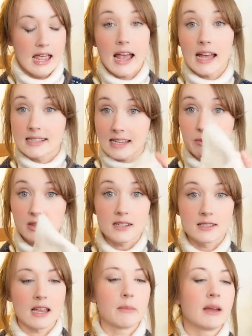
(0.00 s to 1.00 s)
And same with
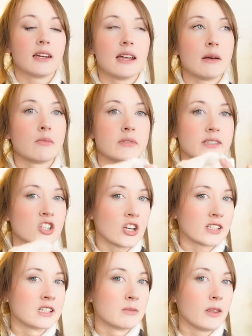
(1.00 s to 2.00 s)
this. I mean, it was
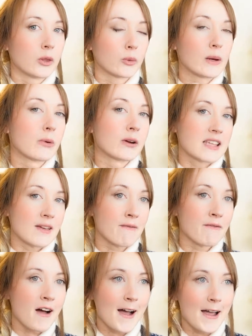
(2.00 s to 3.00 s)
suggested to be
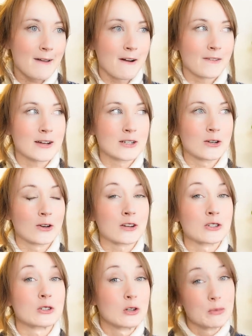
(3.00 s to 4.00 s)
3.75. I've had to go down
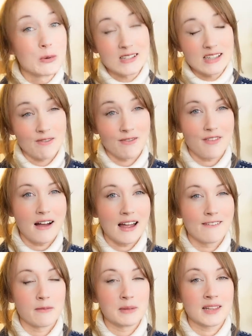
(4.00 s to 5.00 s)
to 2.75.
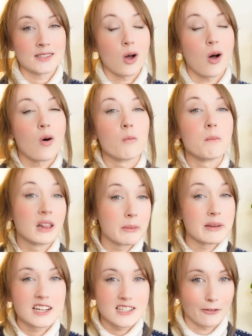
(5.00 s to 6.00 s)
I mean, that's a whole
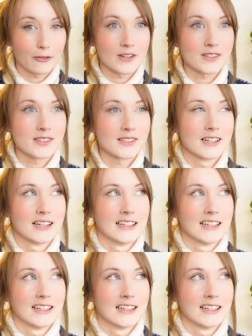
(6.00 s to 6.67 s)
millimeter difference.